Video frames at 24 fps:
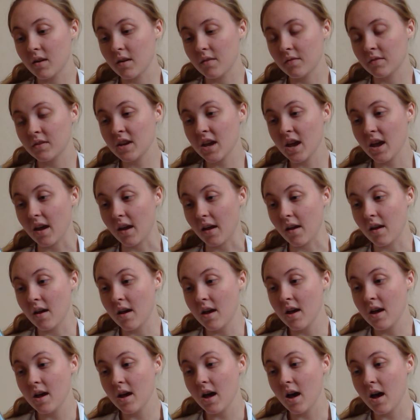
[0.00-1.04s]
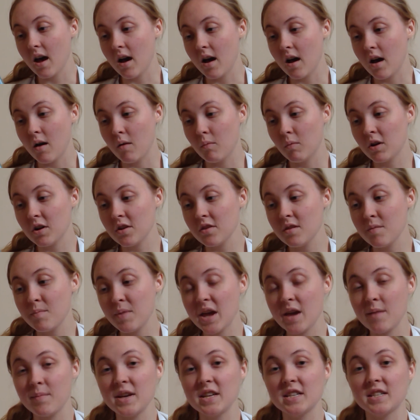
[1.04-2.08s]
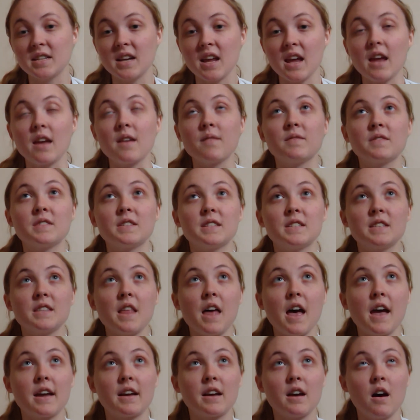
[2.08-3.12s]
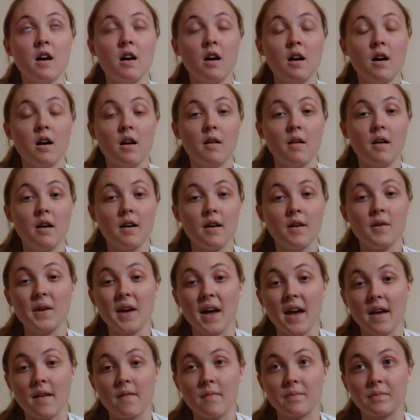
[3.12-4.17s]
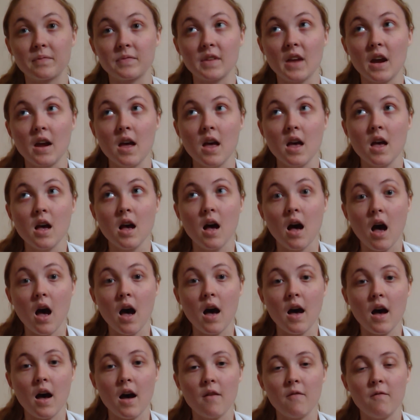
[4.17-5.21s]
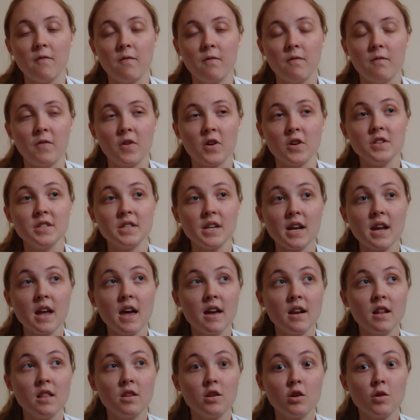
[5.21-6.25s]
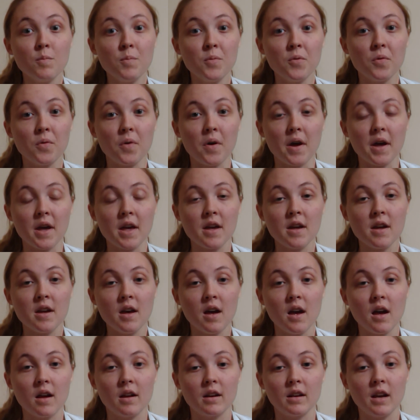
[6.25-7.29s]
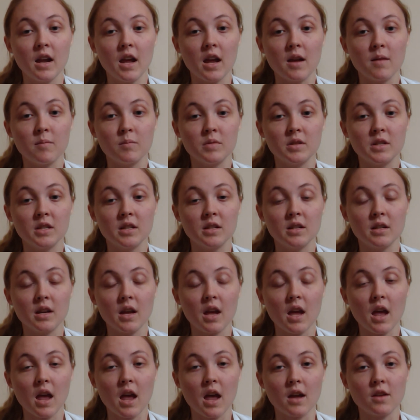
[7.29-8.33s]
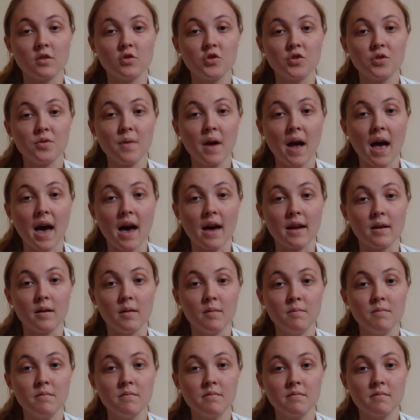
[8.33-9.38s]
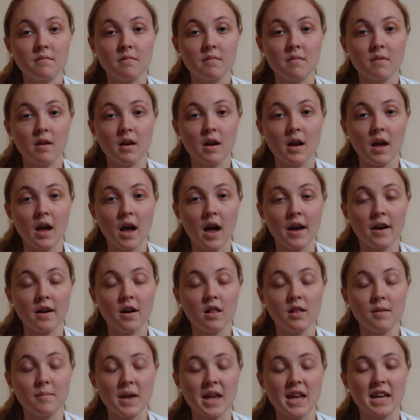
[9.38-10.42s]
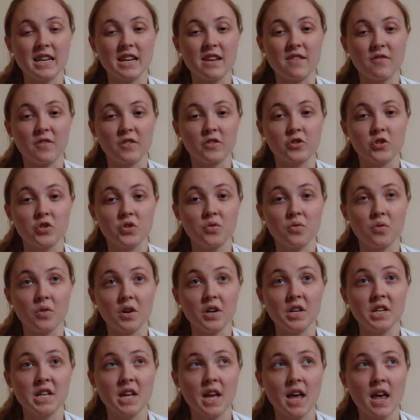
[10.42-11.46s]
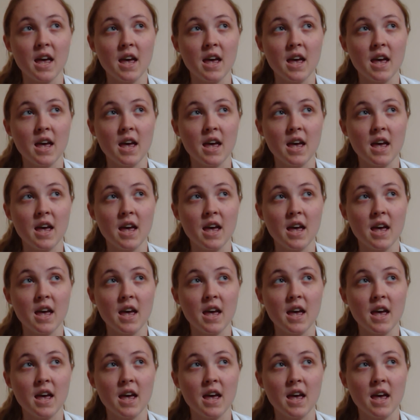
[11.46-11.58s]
Okay, what are the babies' names? Okay. First I had a little boy named Andrew Adam. I call him Andy for short.